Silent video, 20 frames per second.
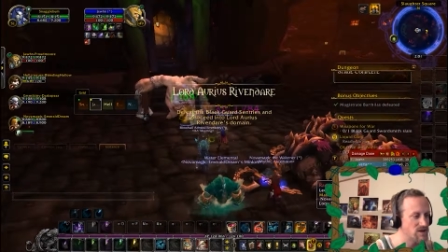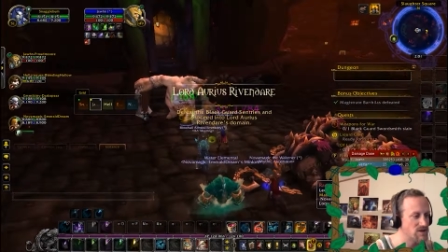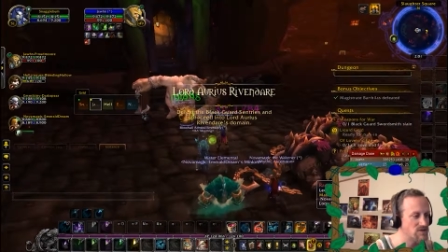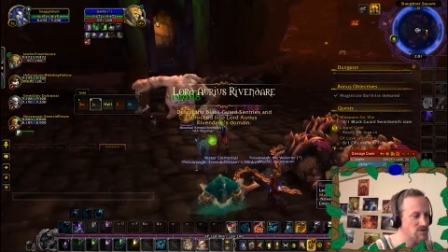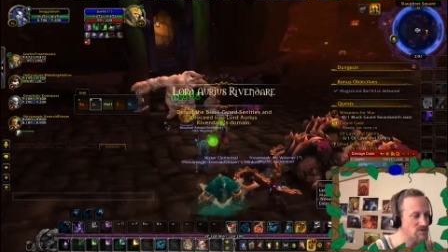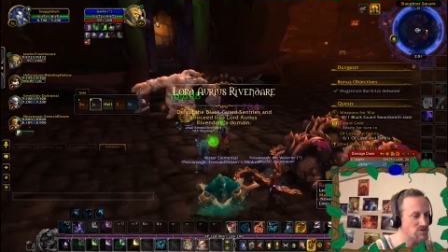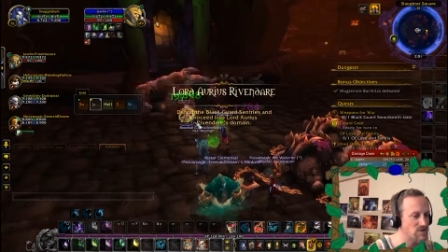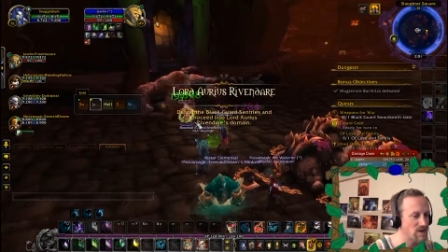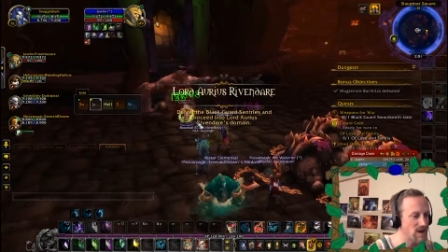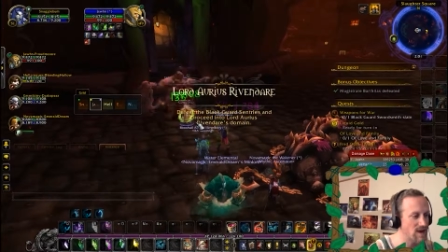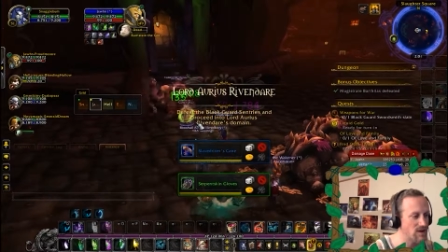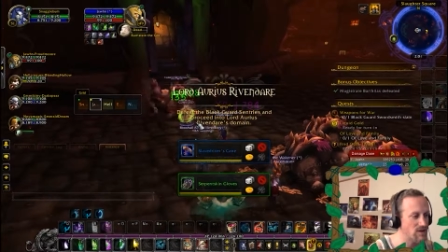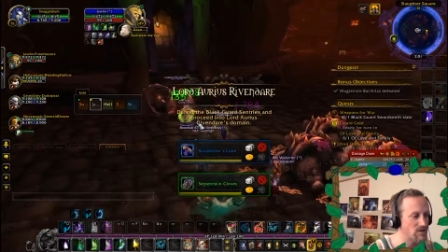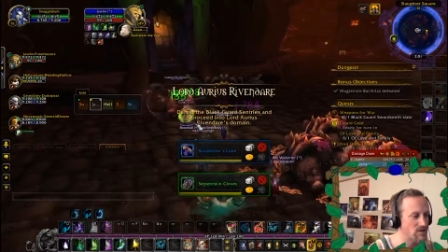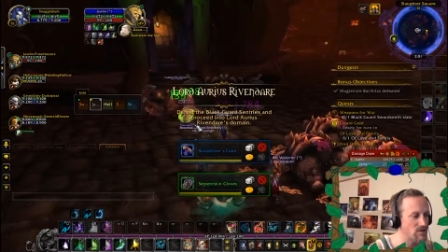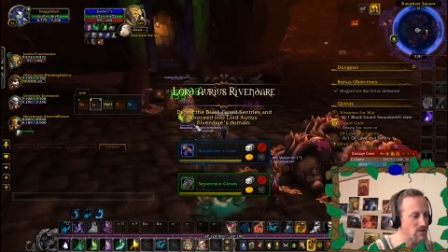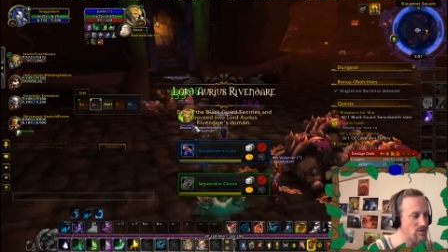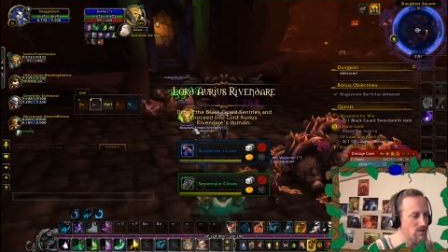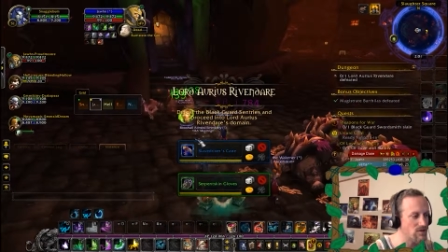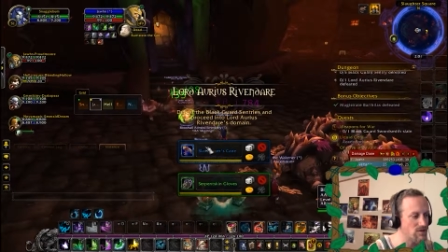Don't try to
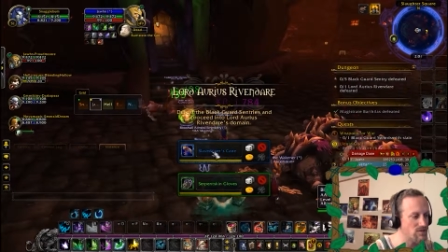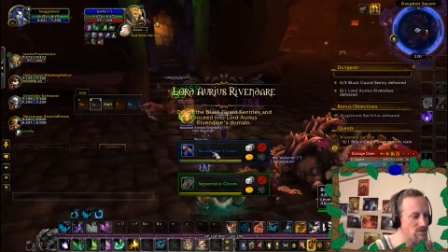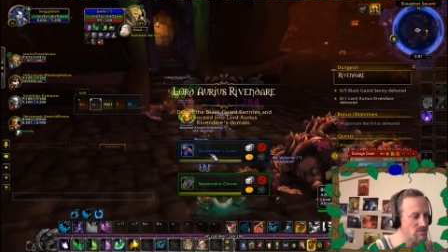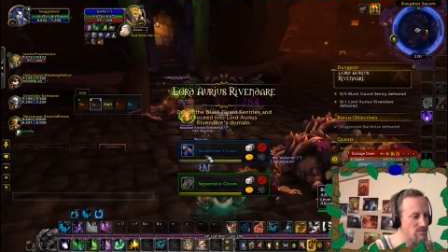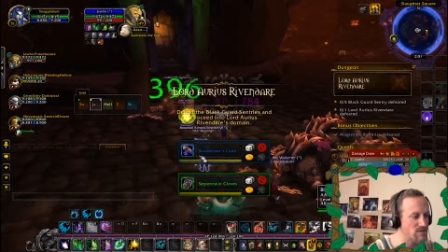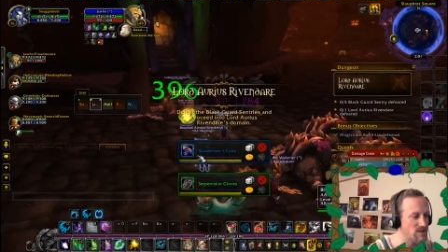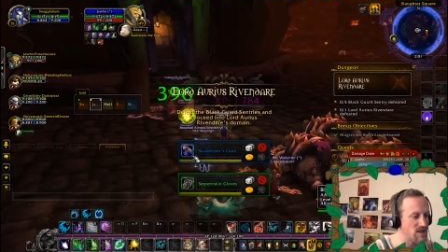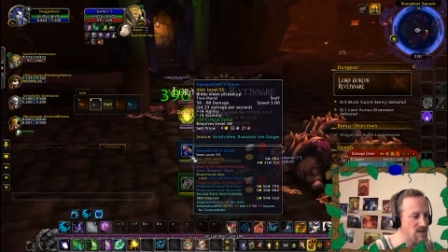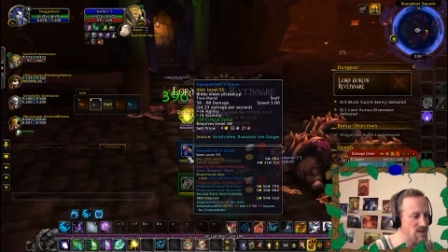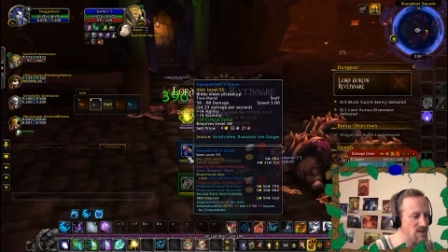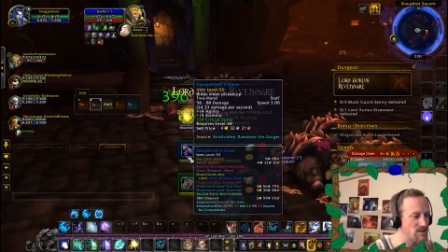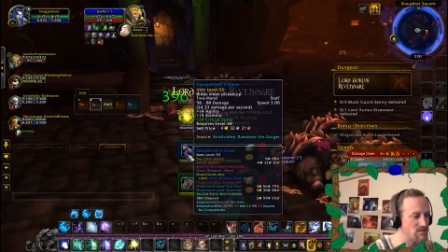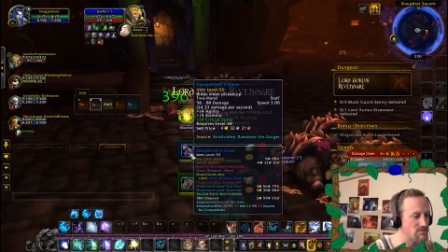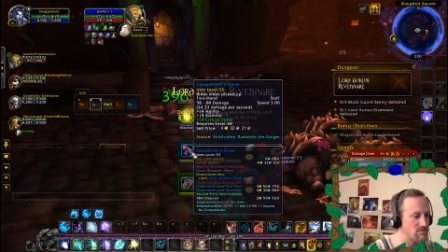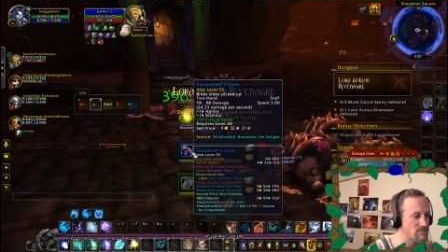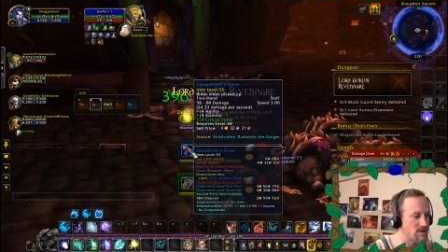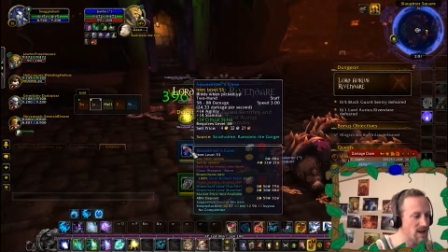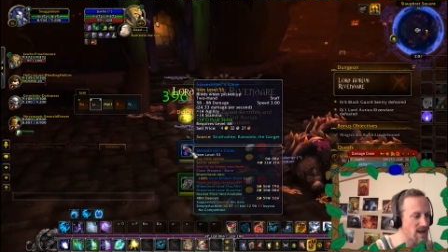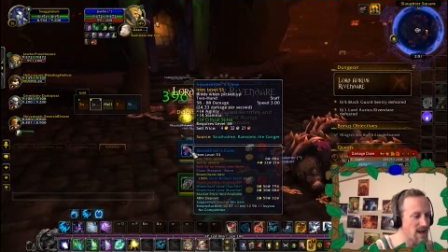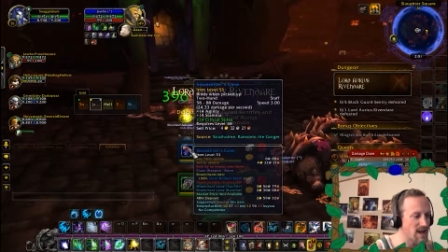order me
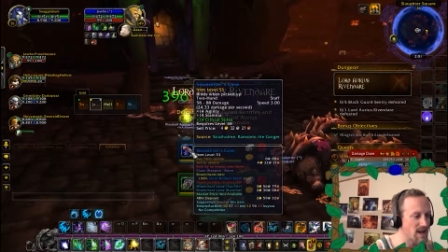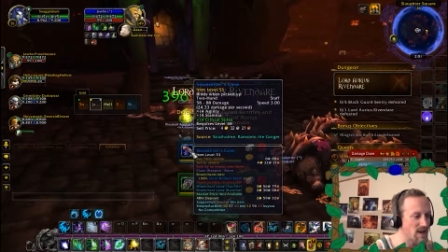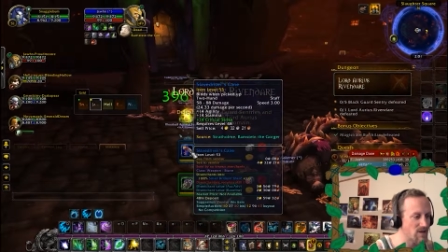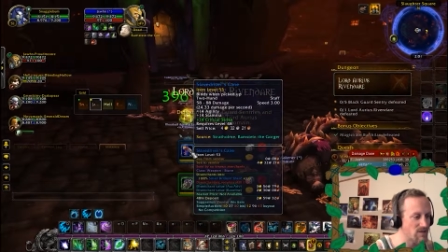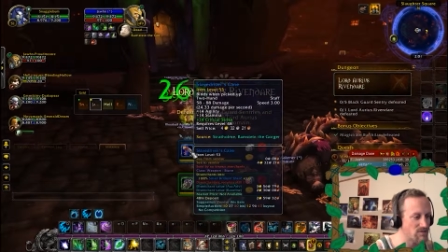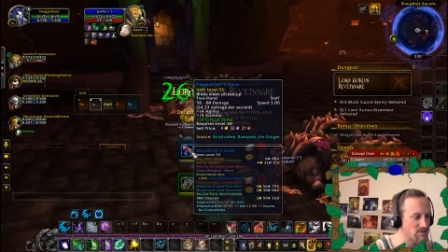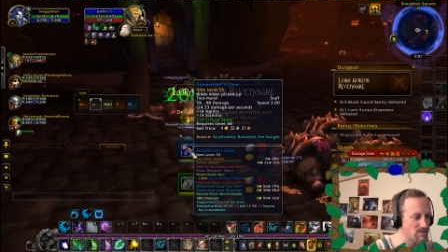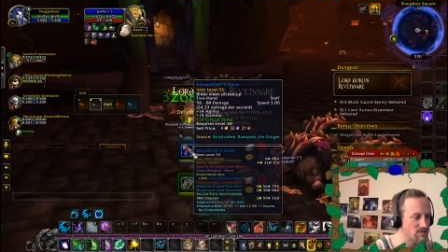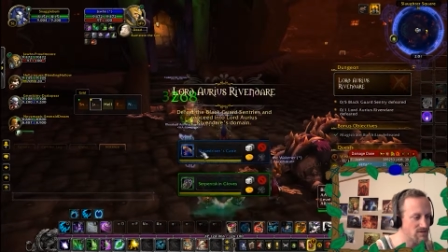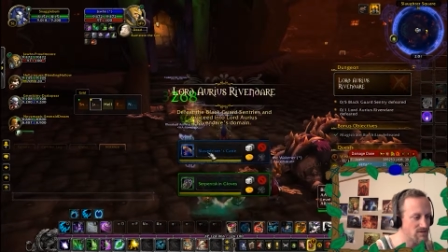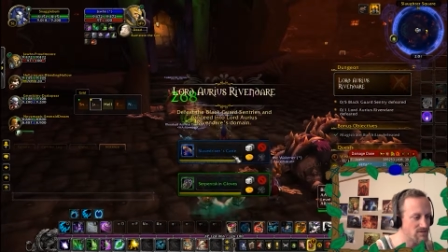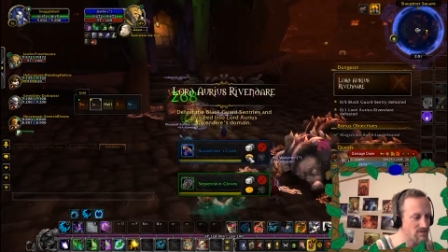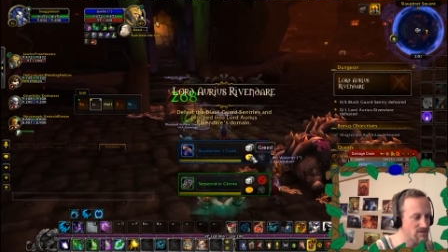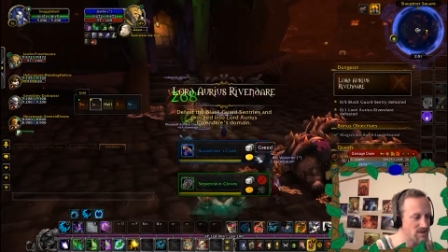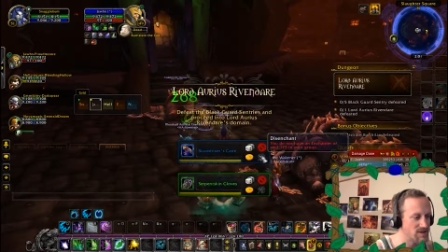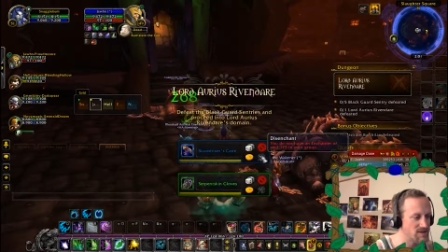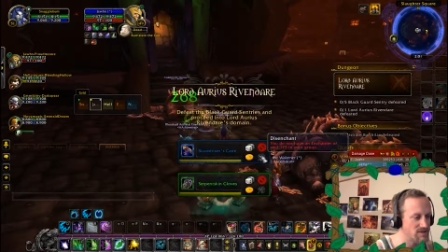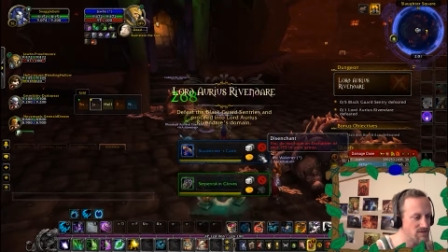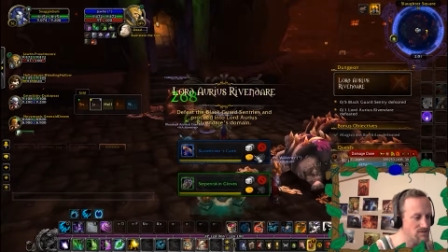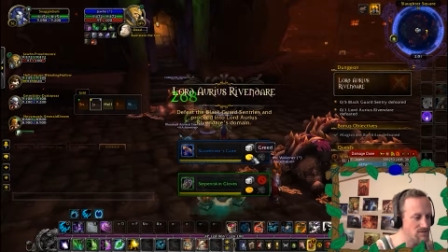around
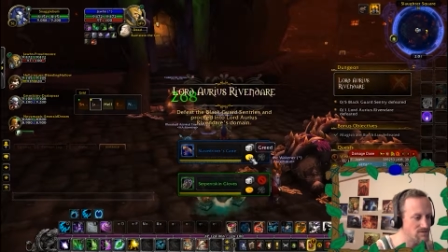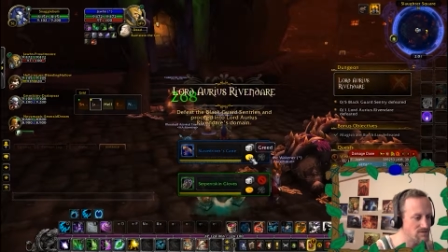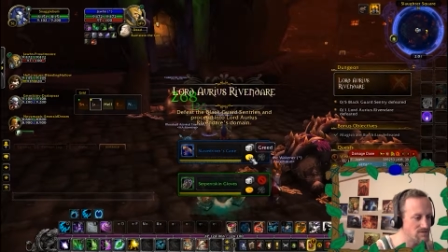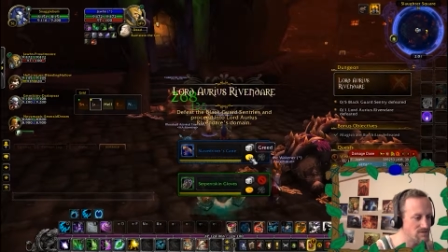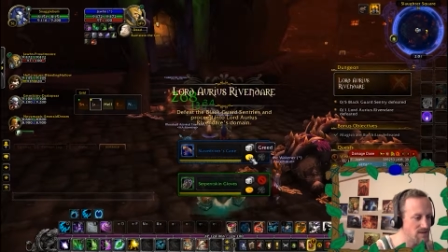unless you're